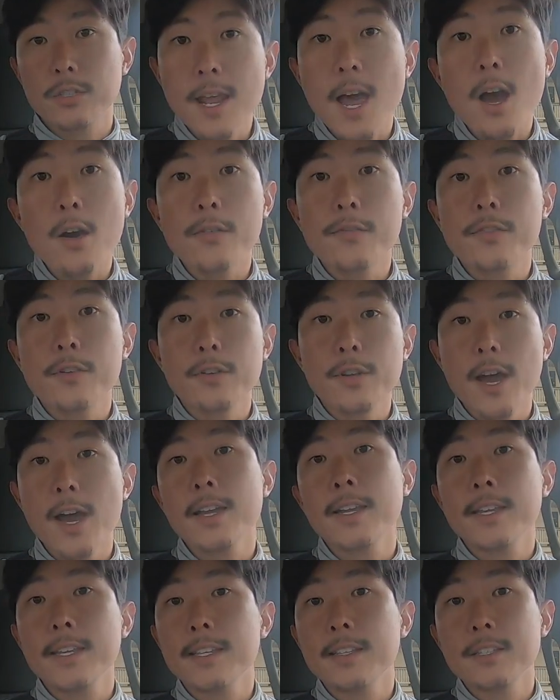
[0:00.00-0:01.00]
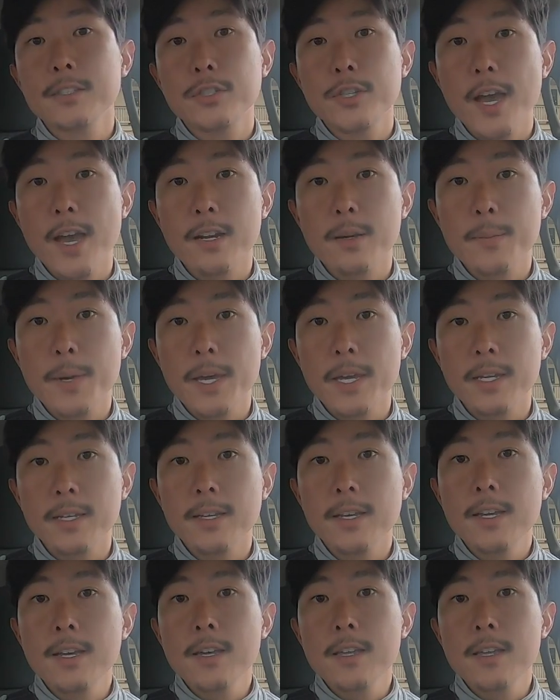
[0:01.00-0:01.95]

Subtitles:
Now, if they're not hitting the chatterbait,